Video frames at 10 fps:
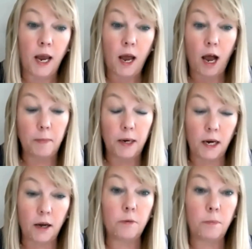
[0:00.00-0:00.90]
how many
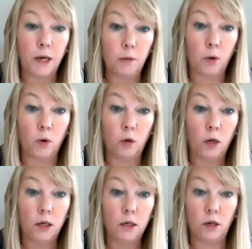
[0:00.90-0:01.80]
other people
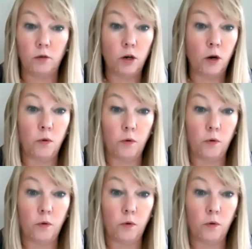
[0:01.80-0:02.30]
don't know